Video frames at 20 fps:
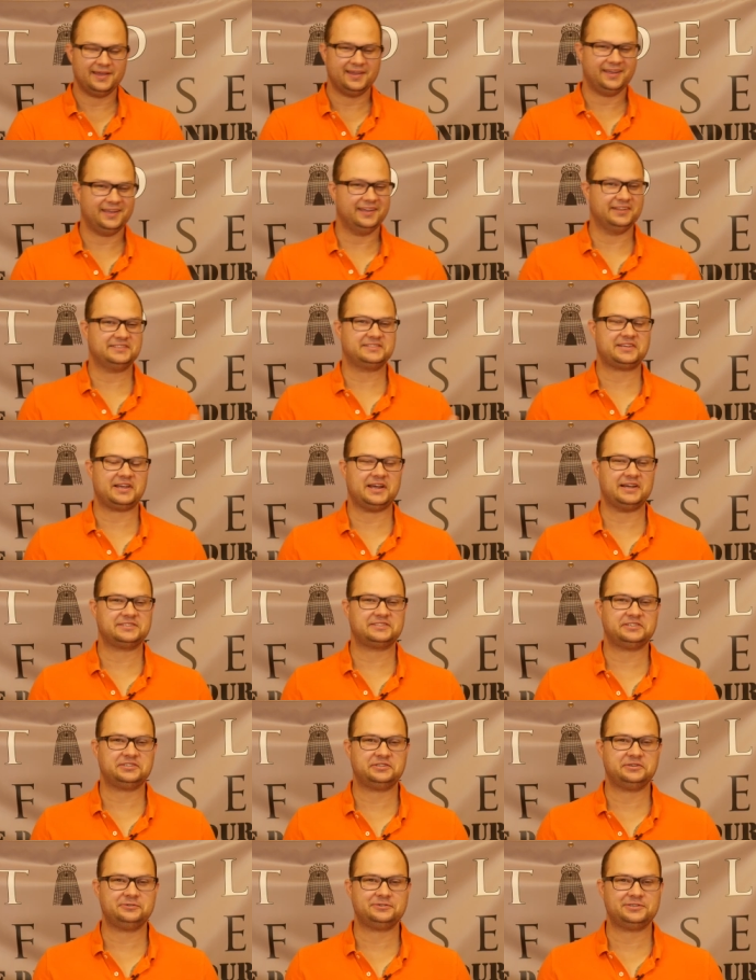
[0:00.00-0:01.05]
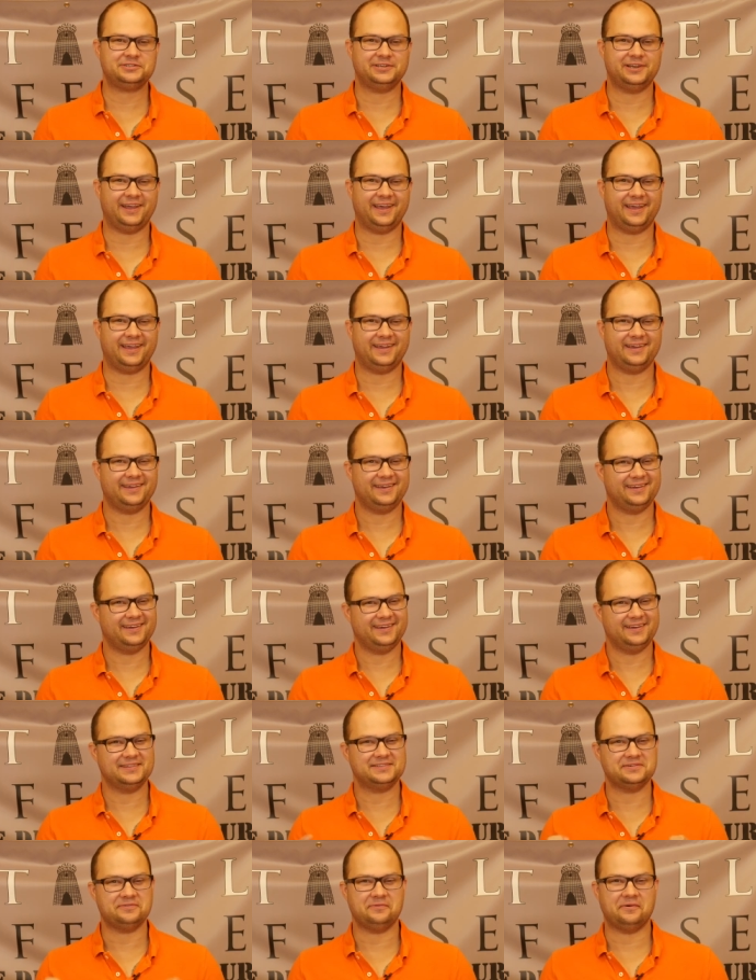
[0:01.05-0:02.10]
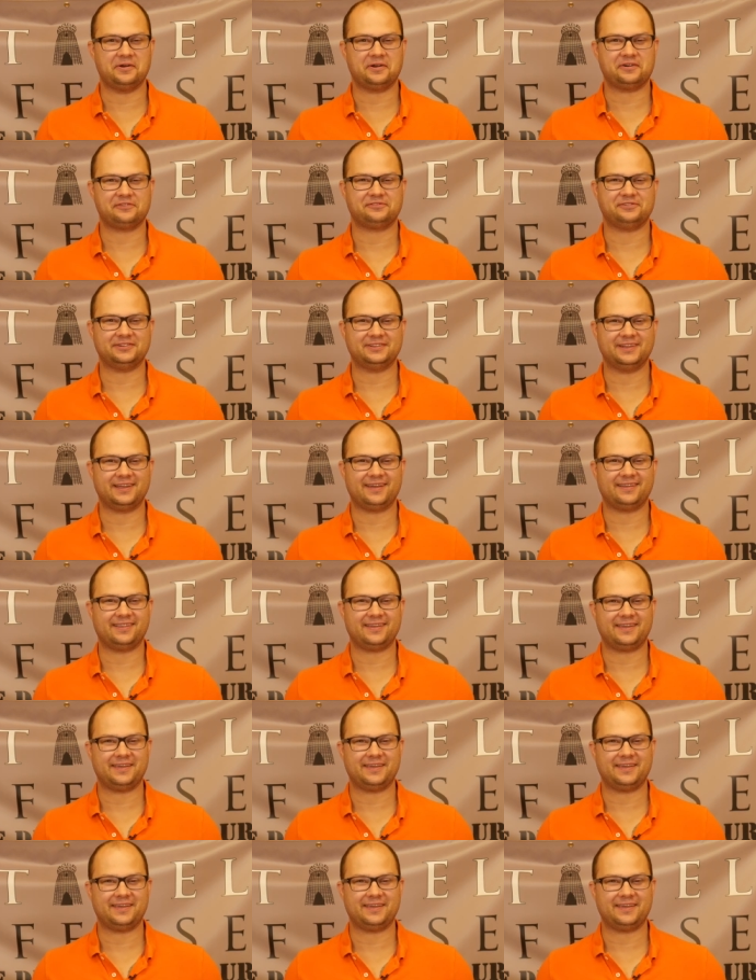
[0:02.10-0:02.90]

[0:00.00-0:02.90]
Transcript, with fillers: It's Constitution Day. It's a wonderful day of the